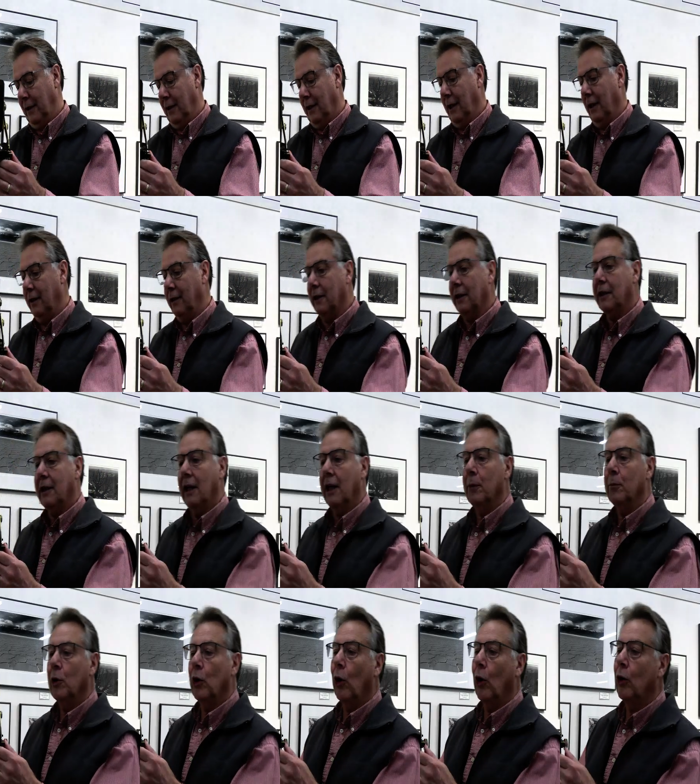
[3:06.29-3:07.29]
And the
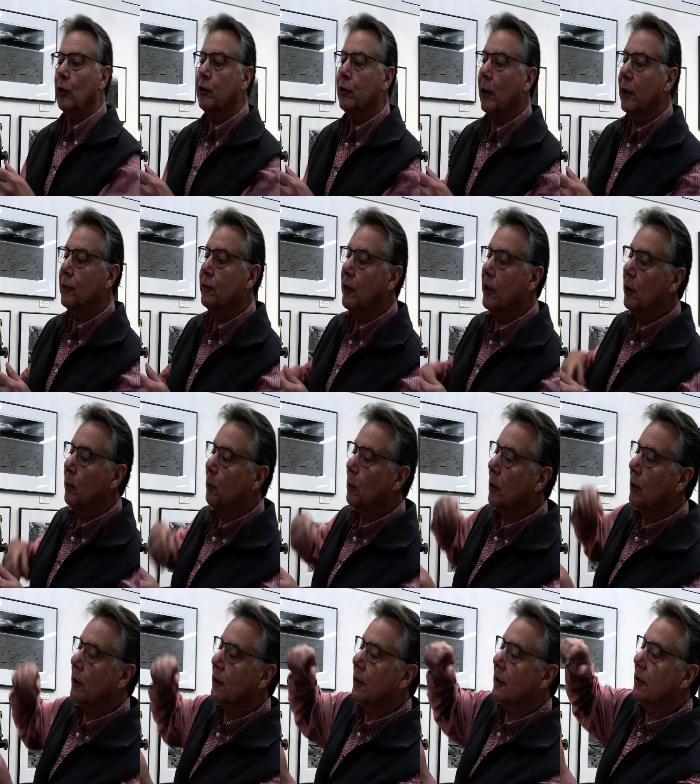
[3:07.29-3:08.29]
camera also has the
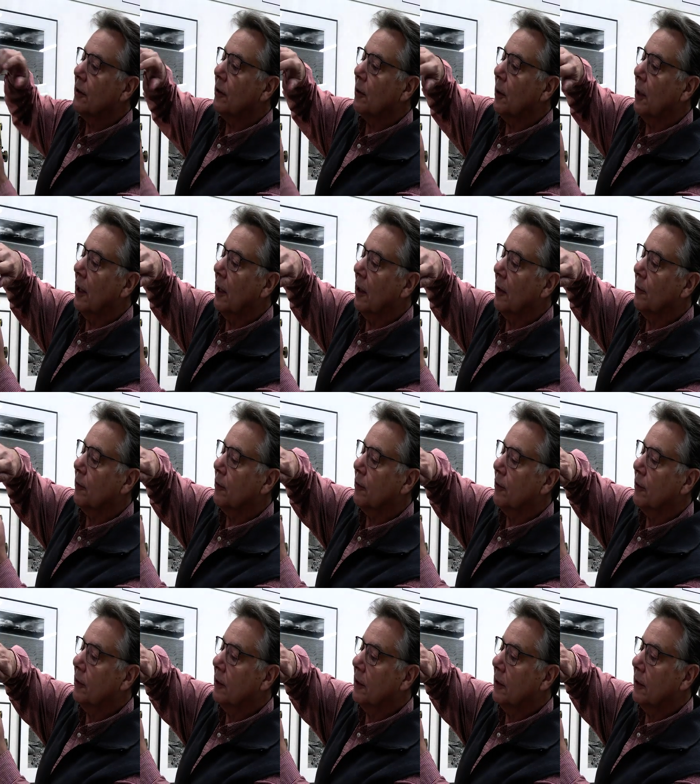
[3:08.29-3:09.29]
ability to have
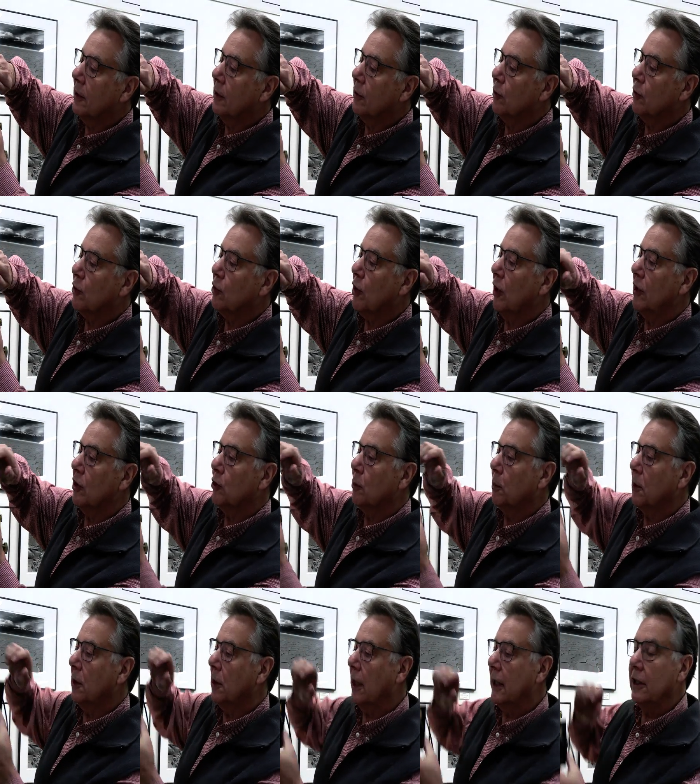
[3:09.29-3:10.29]

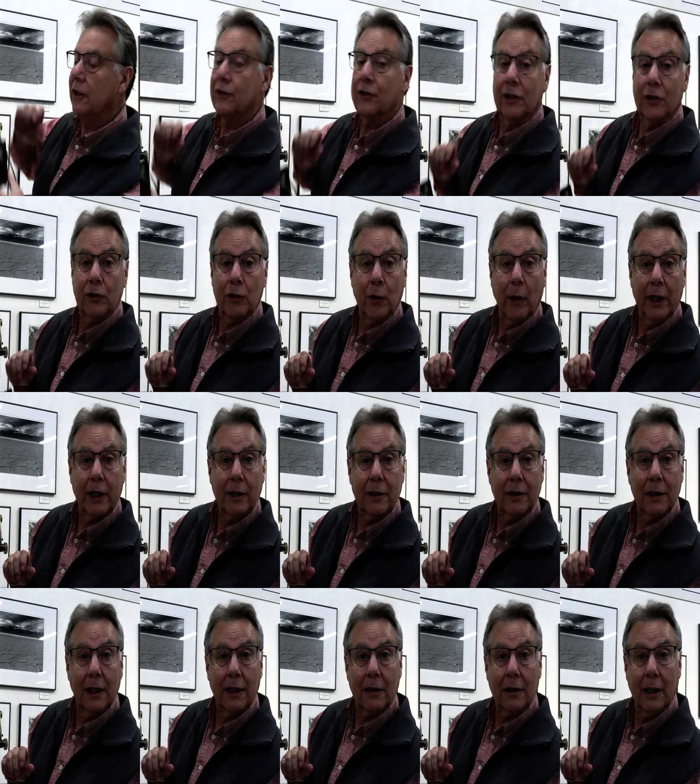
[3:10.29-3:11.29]
interchangeable lenses, so I can
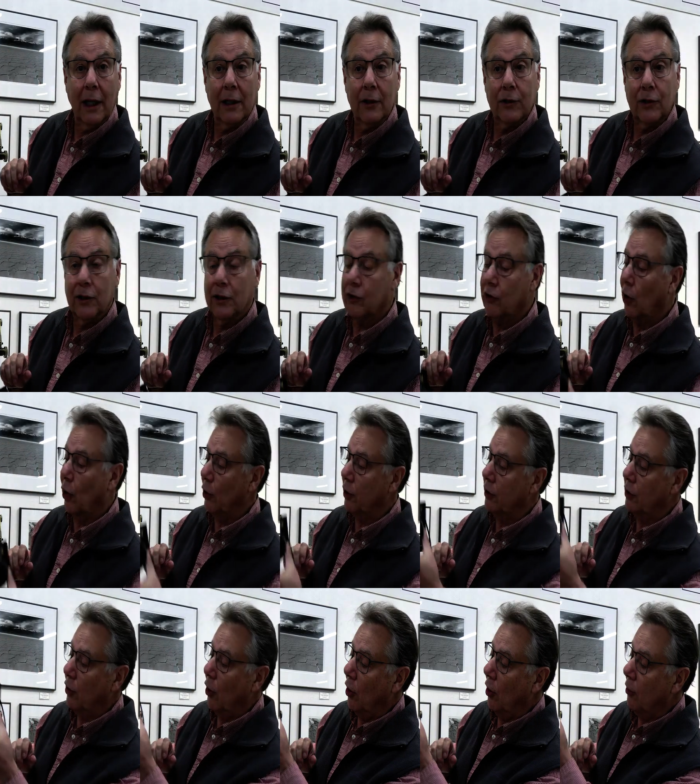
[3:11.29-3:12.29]
take lenses on
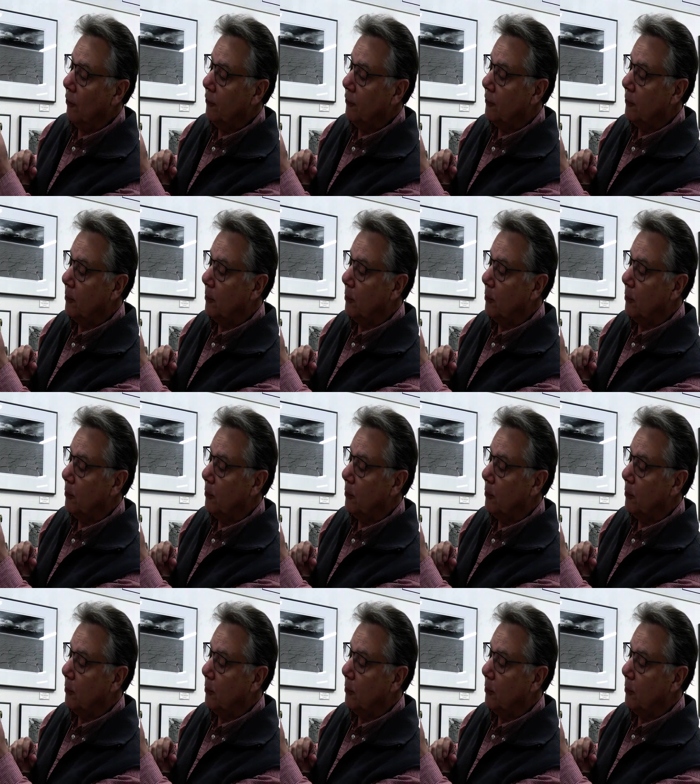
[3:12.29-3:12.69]
and off,